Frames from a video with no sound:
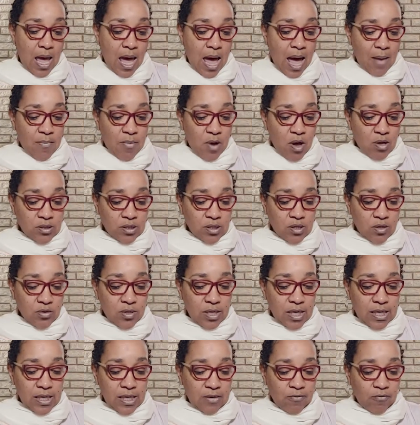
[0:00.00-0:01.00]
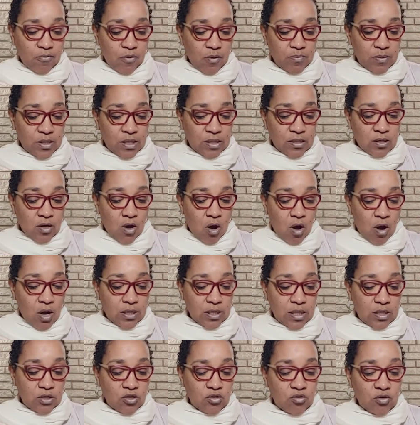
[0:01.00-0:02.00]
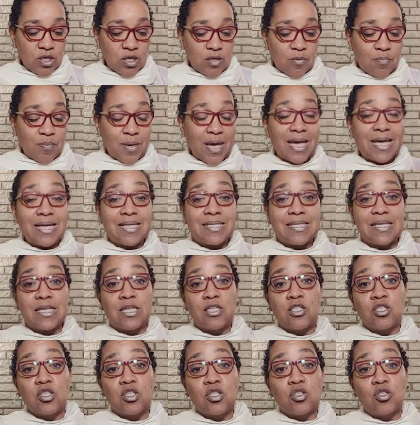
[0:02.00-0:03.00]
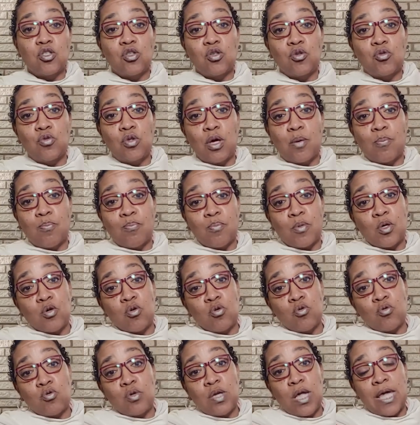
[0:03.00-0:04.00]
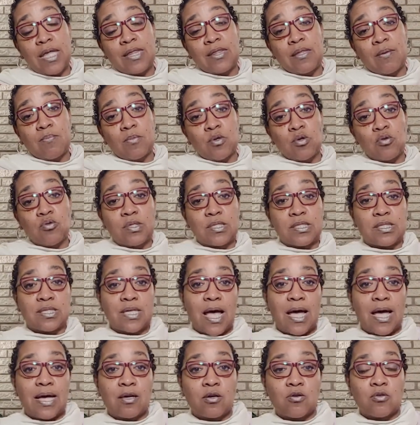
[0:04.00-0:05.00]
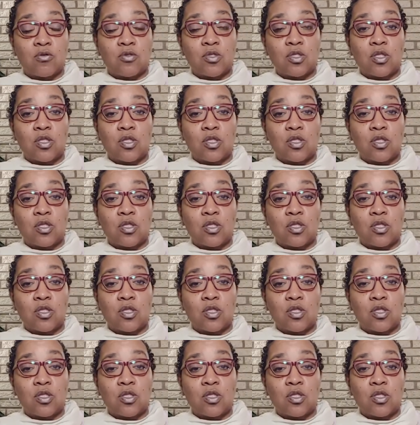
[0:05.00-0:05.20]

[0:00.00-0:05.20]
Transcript: I'm also getting from this card that you need to pay attention to the moon and the moon cycle.